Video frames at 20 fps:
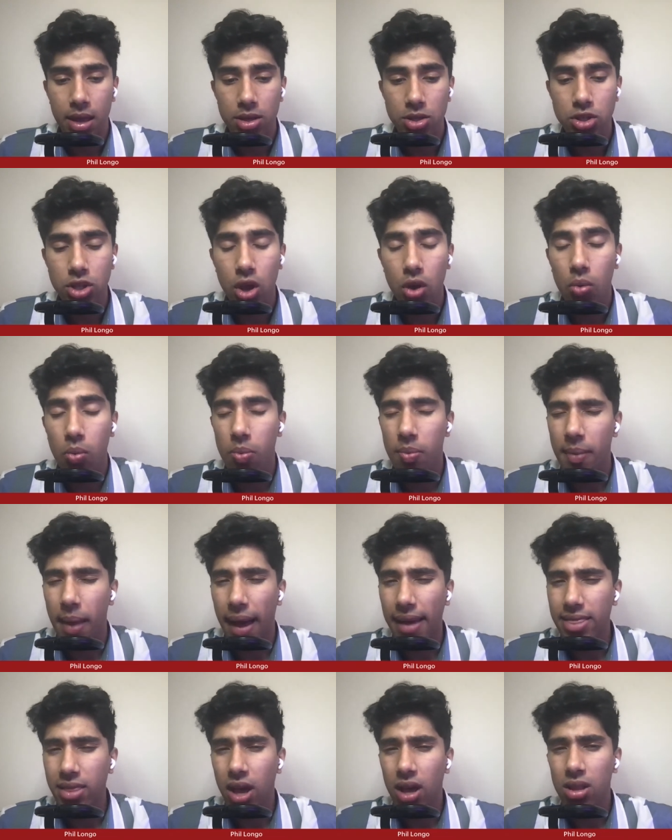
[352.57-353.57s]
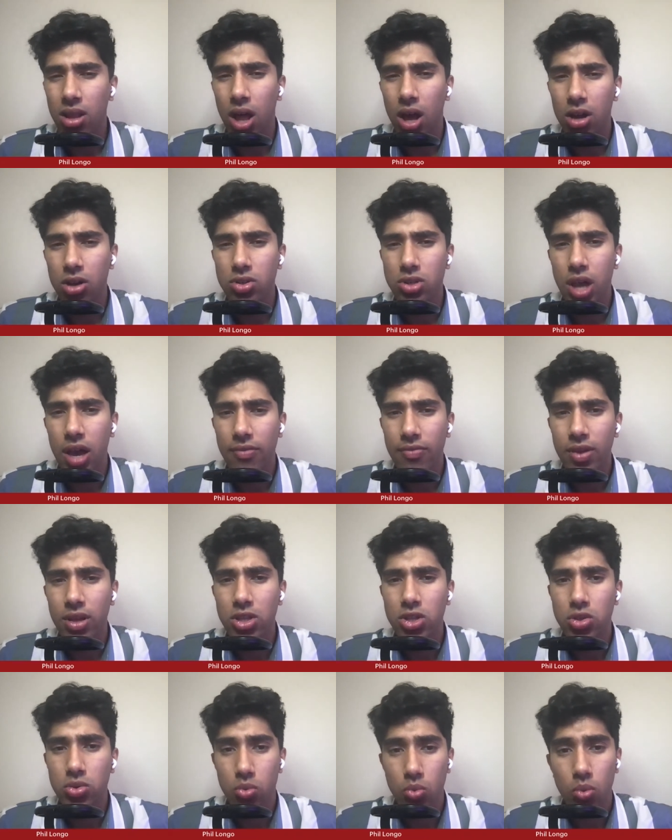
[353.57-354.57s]
So I thought Longo's
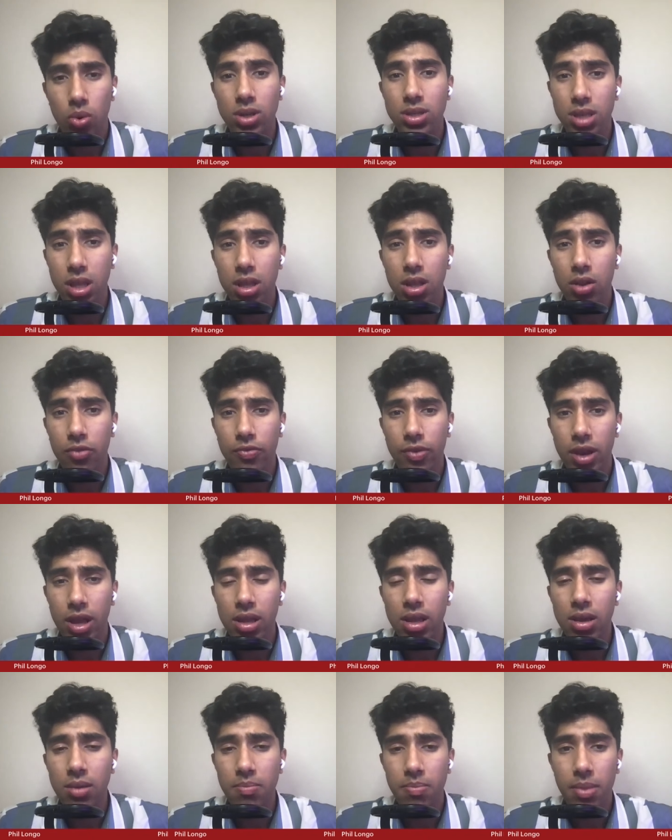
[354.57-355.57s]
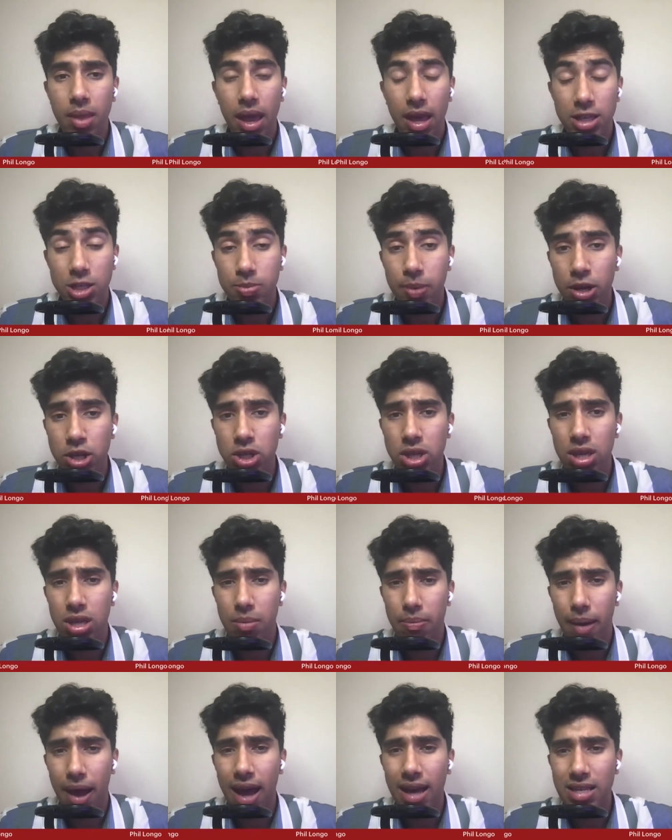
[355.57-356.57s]
offense was a little vanilla, especially in
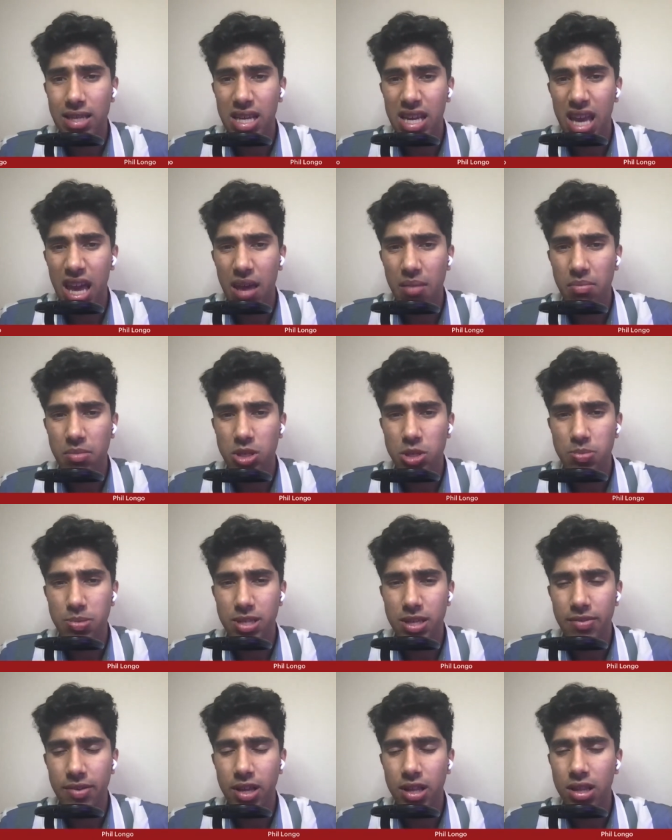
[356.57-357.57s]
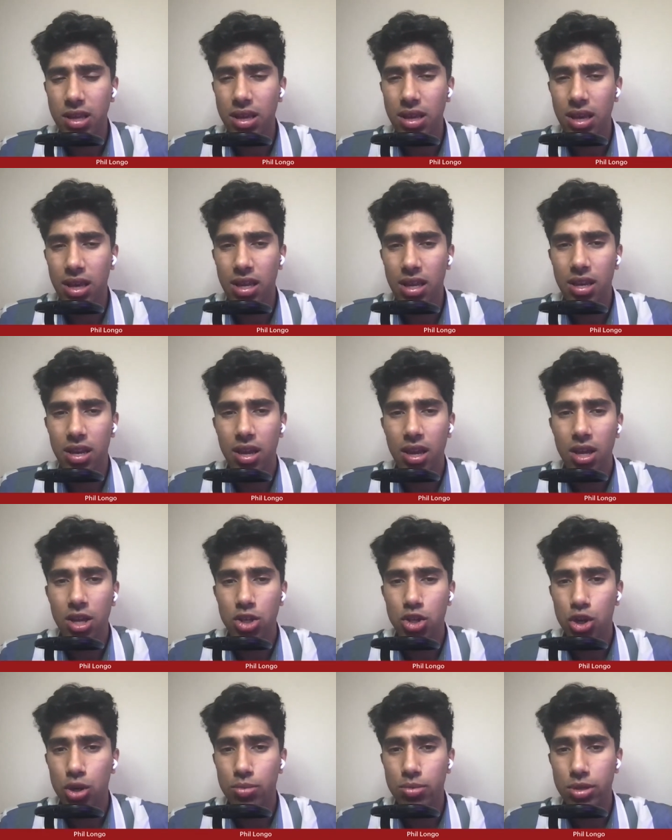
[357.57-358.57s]
the passing game, specifically in
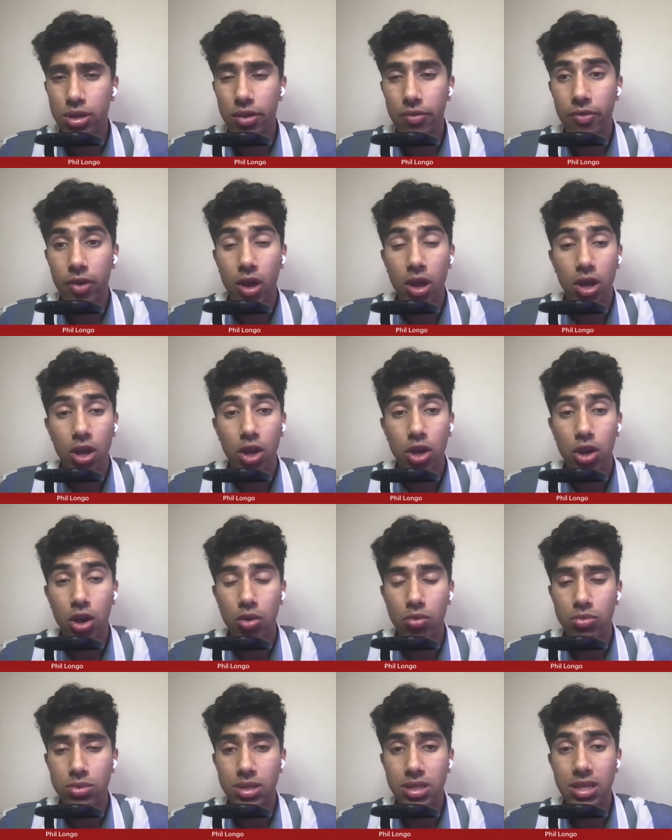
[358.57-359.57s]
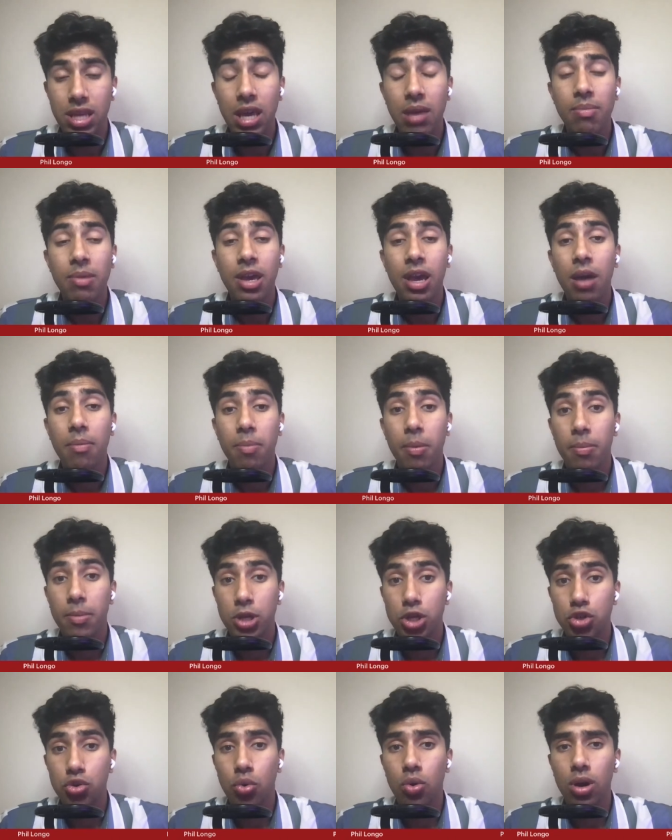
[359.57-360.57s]
terms of, scheming up a
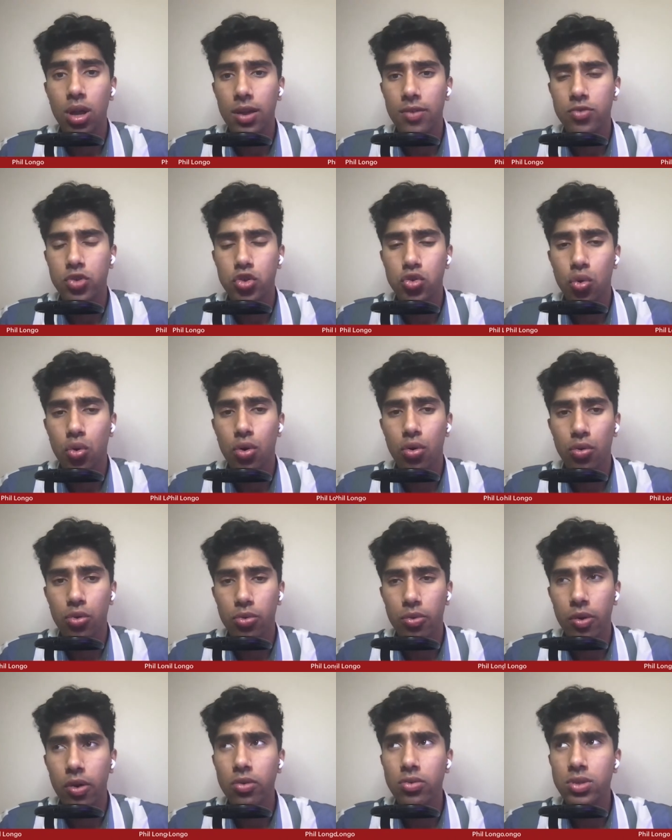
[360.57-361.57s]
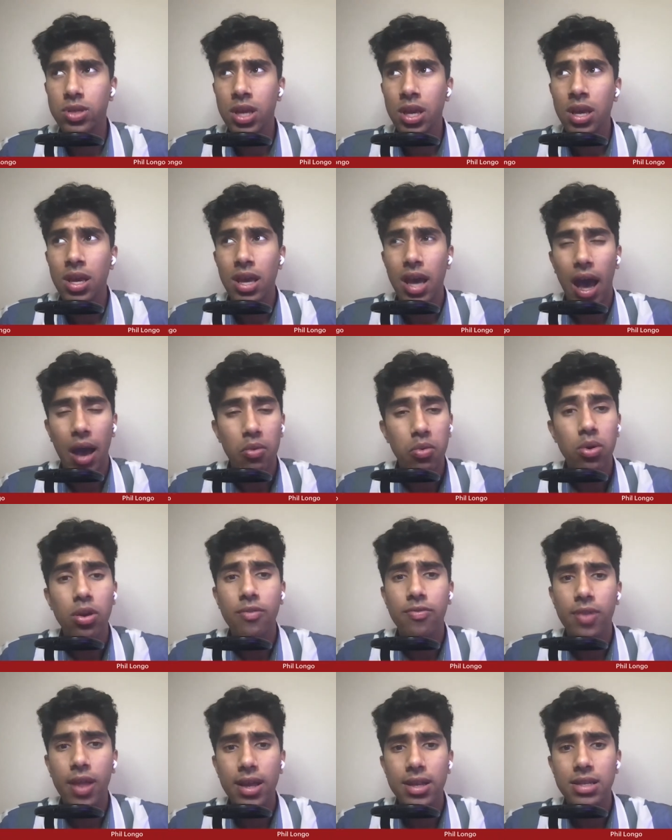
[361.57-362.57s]
majority of shorter throws. I would
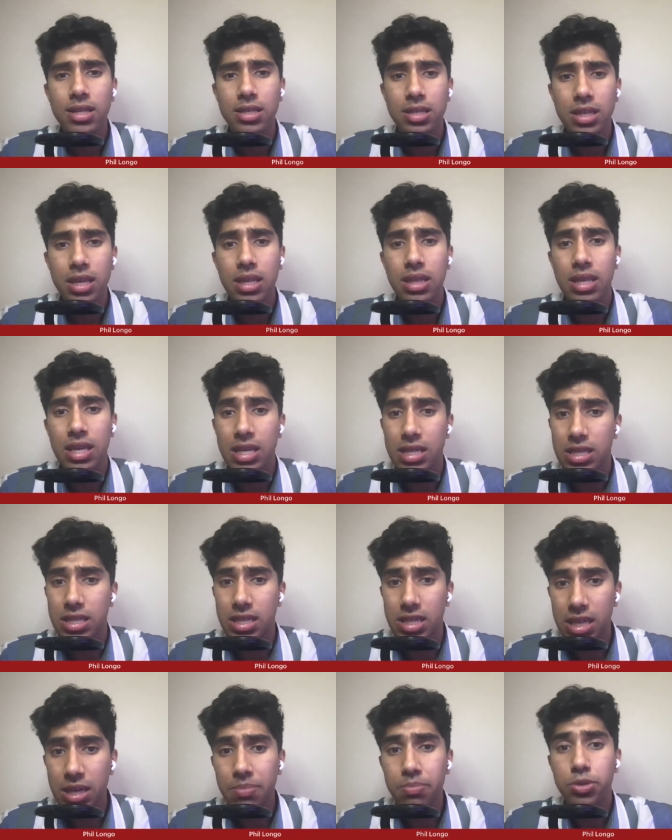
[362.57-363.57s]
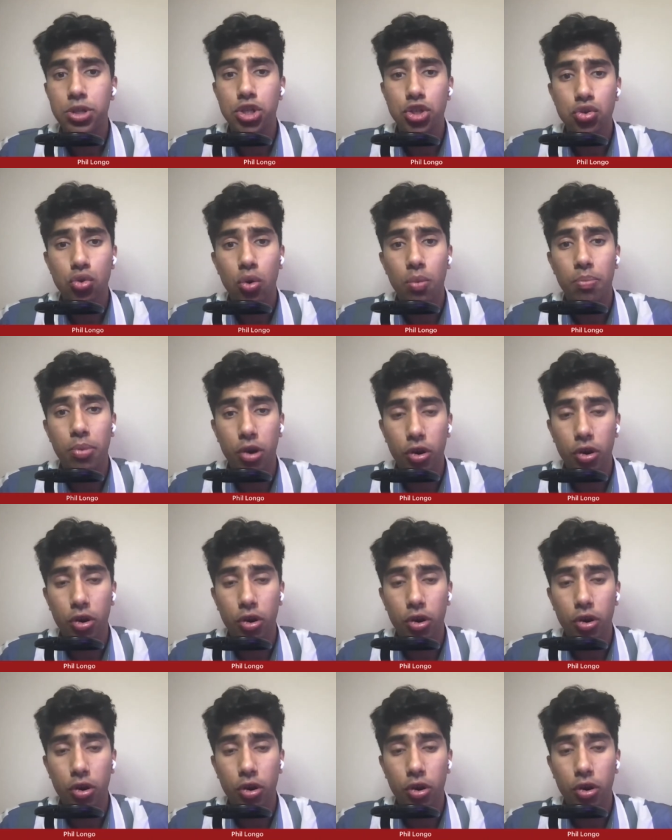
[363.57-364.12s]
have liked to see these deep to short